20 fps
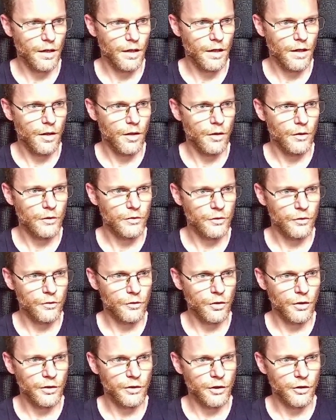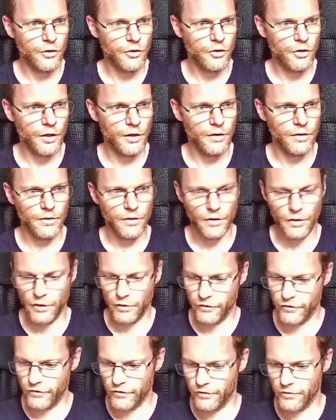also turn the jitter
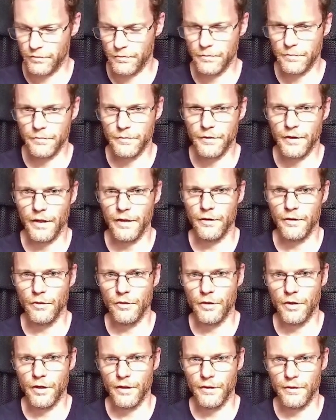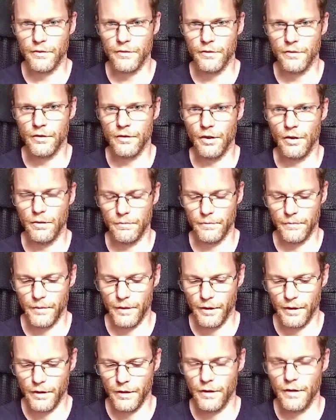off, then you can, so
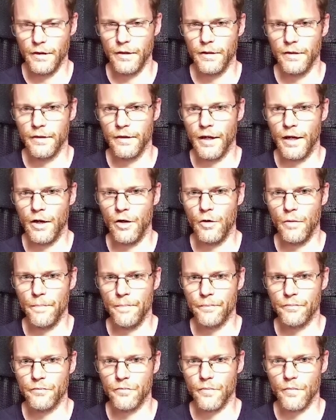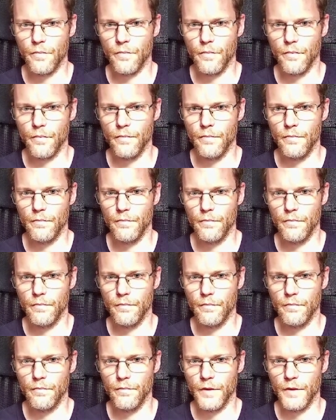now
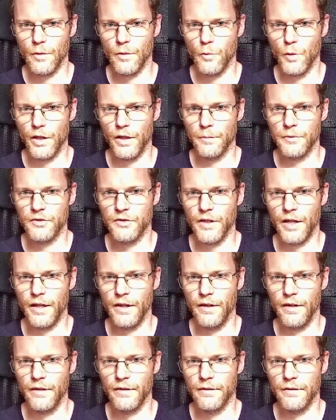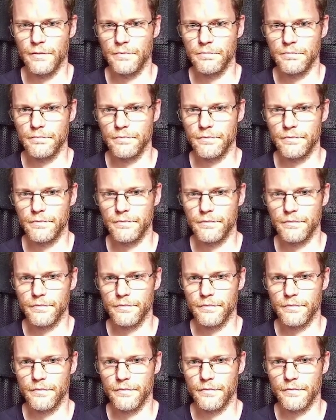when I'm silent,
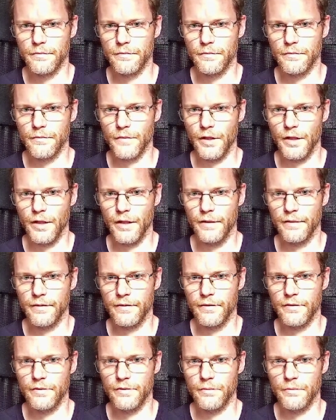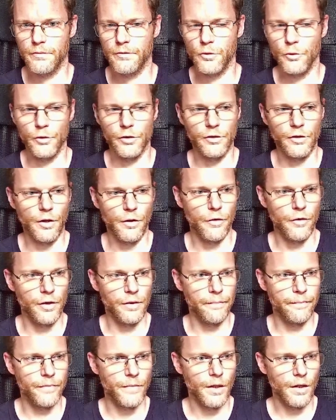it's doing nothing.
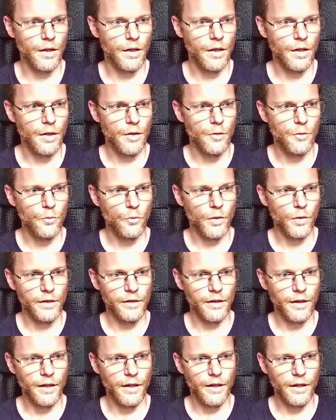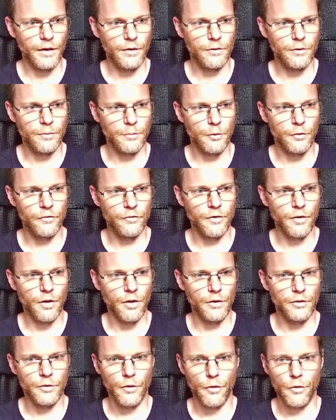When I remove the
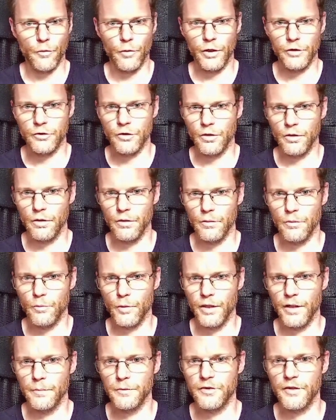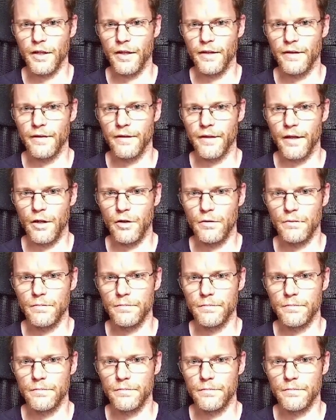audio threshold, when I'm silent now,